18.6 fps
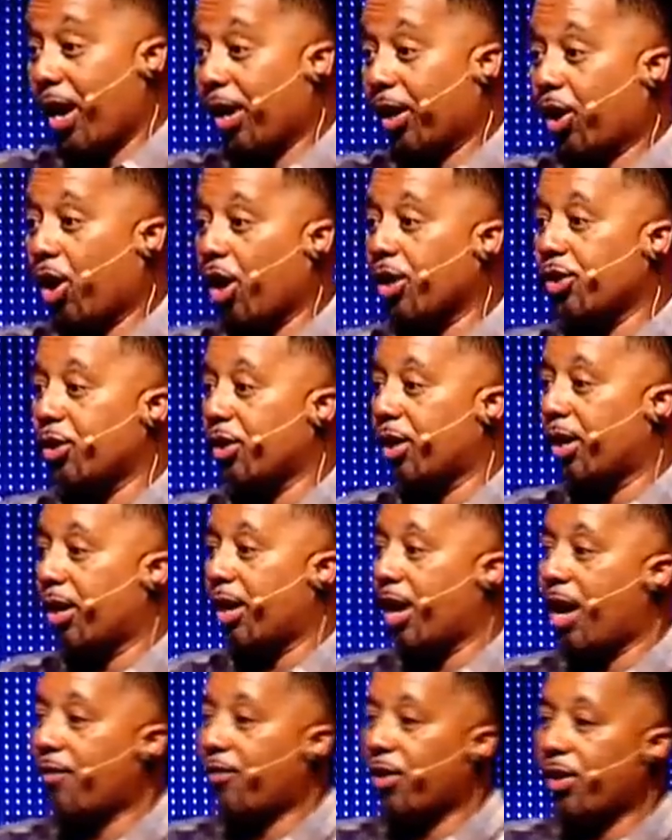and cause you to
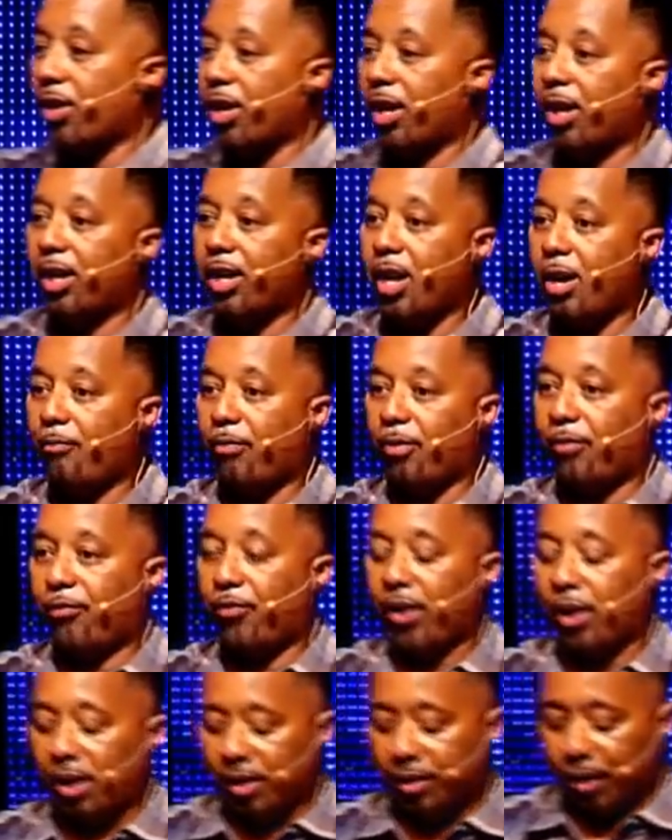never end up
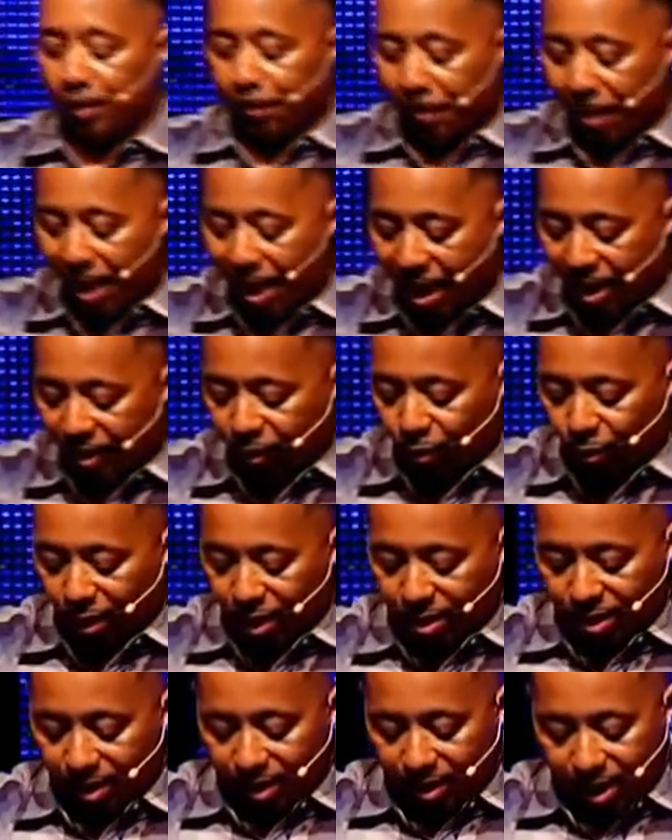fulfilling the
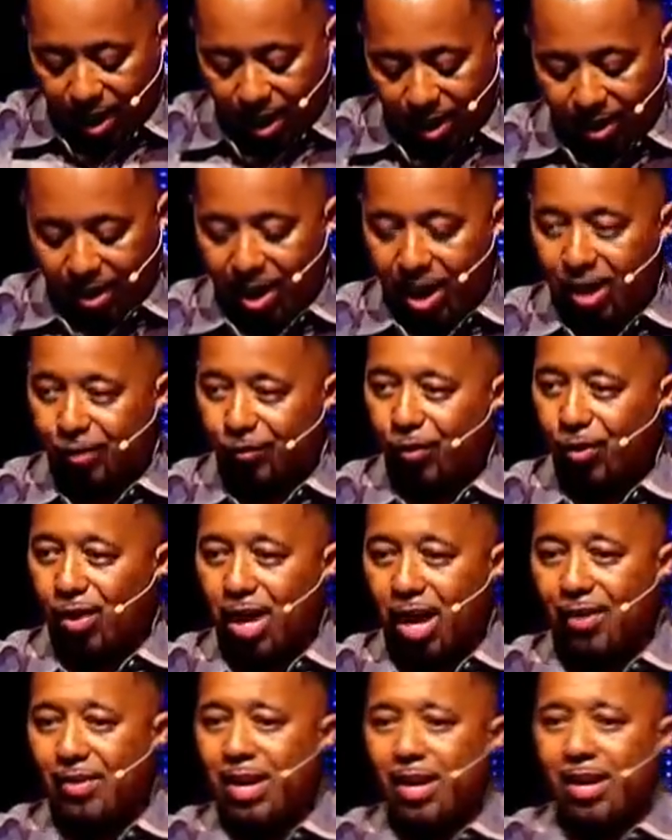pathway that God has for your
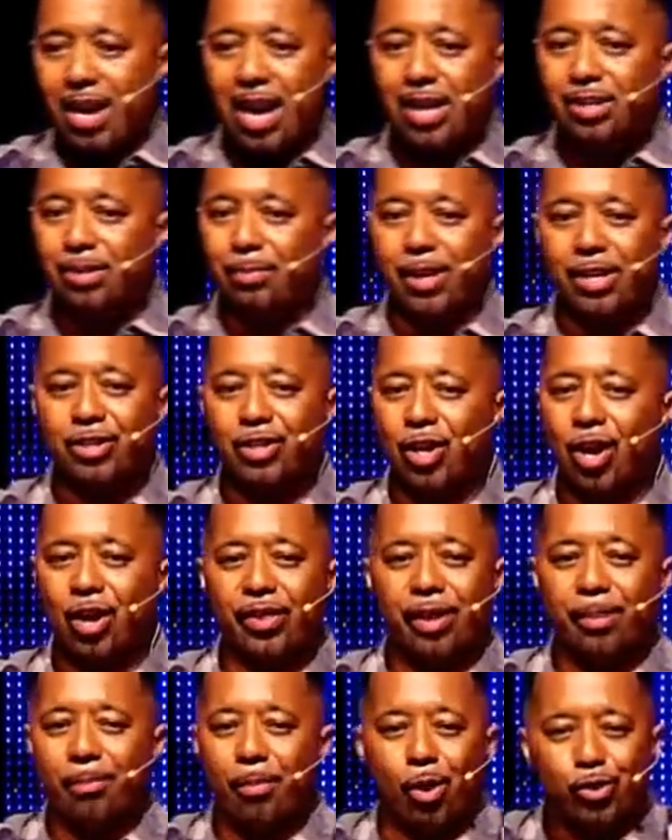life. Not to mention all
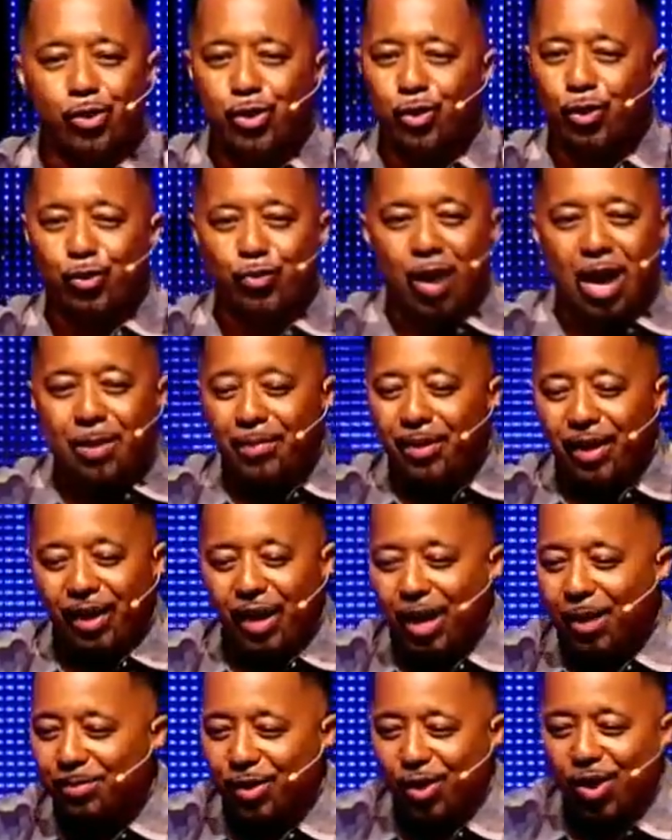the emotional drama that
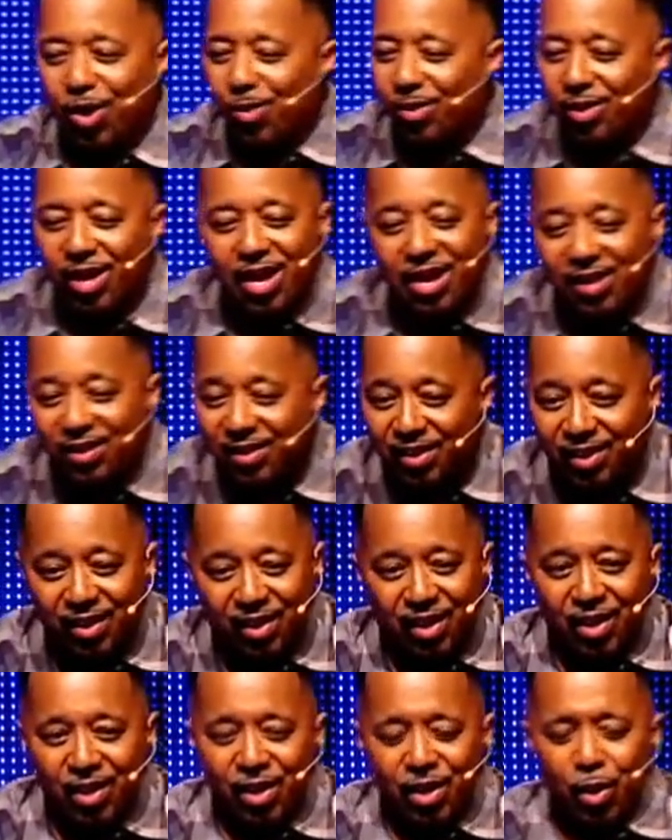comes along with that.
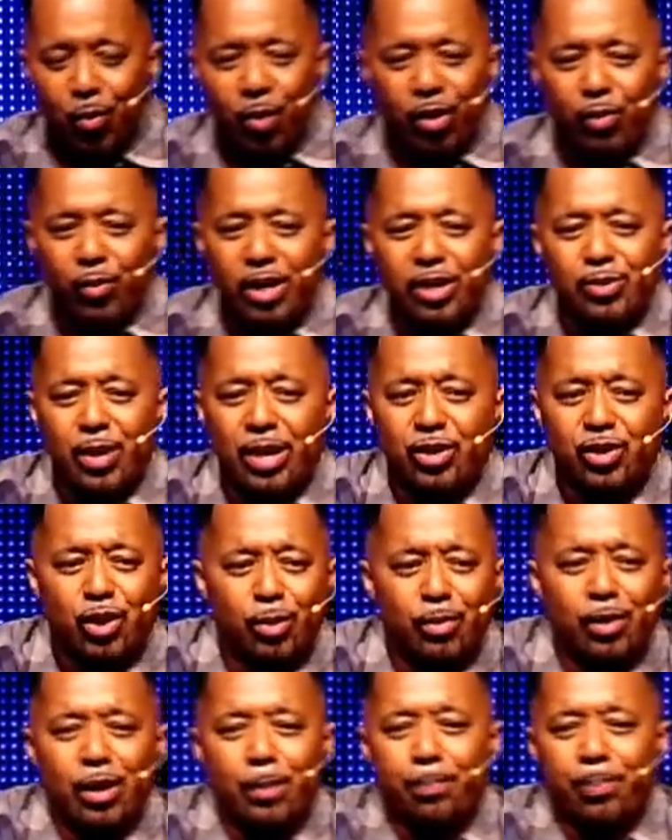You know, one reason why so
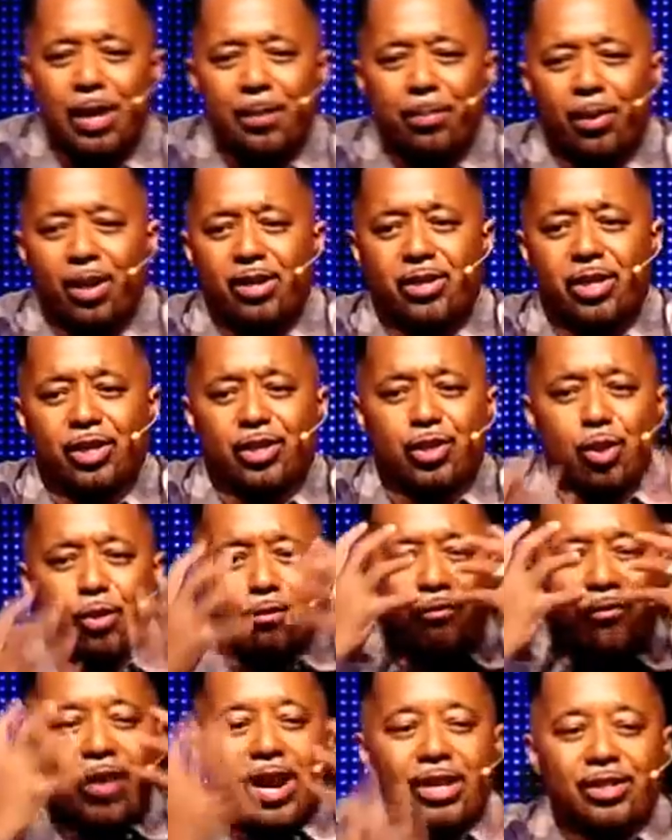many people are just so
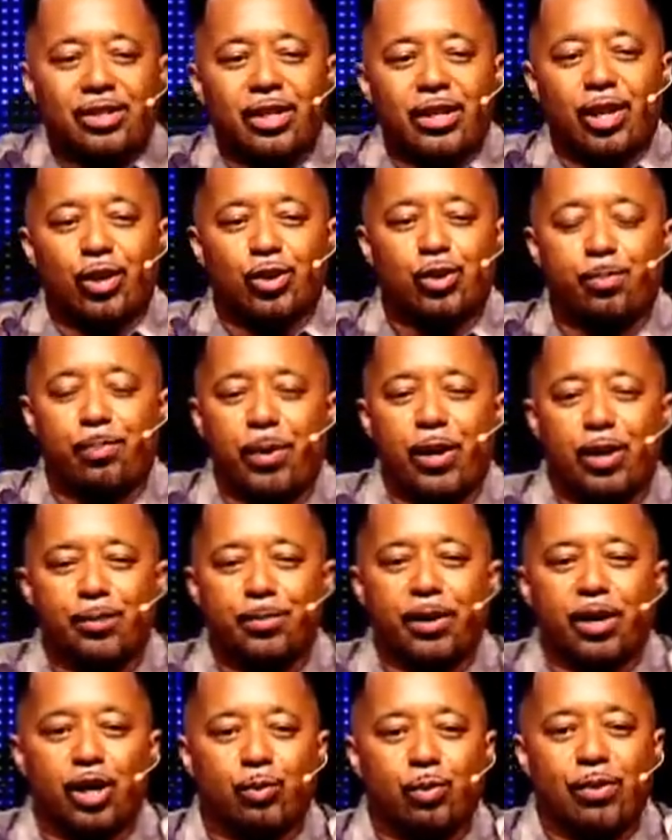vexed in their spirits
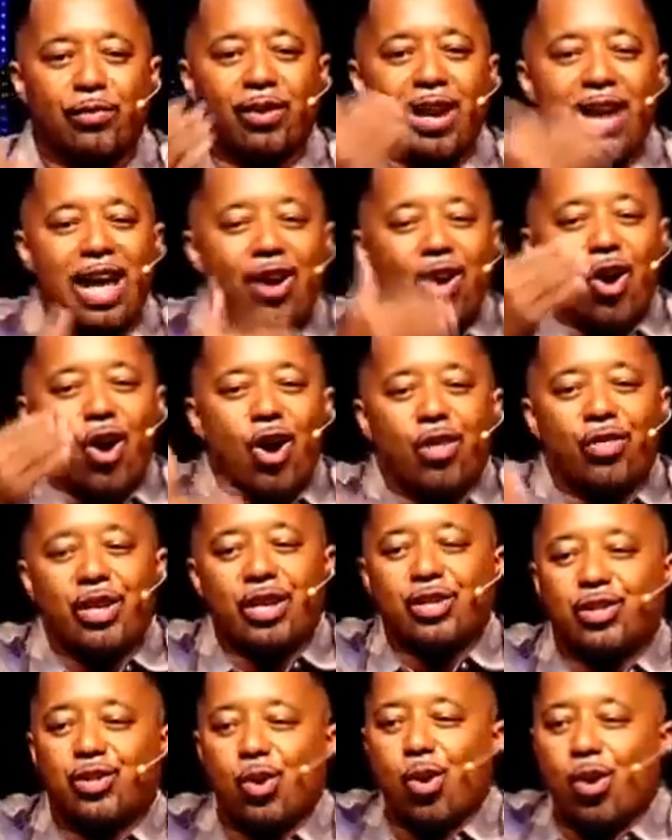because we've allowed all
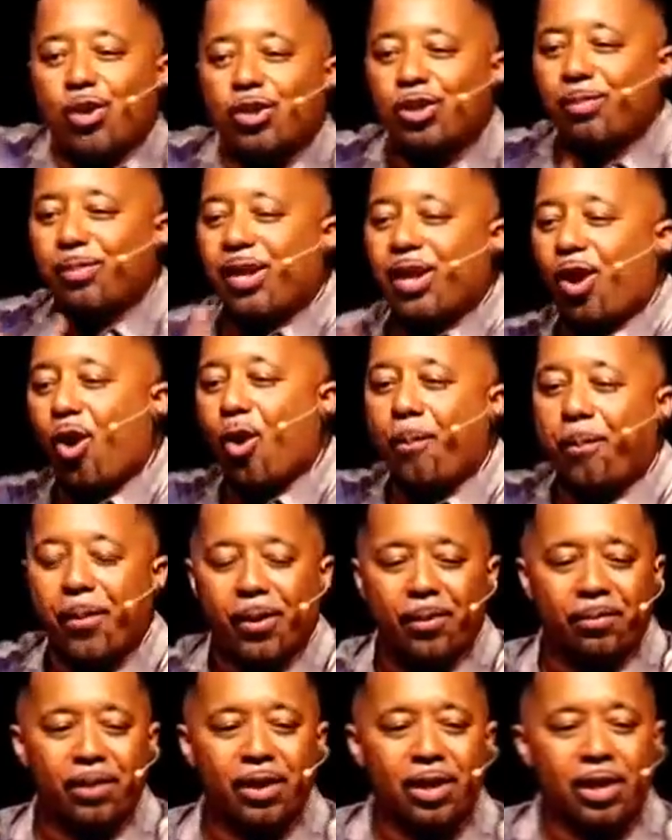these doors to be open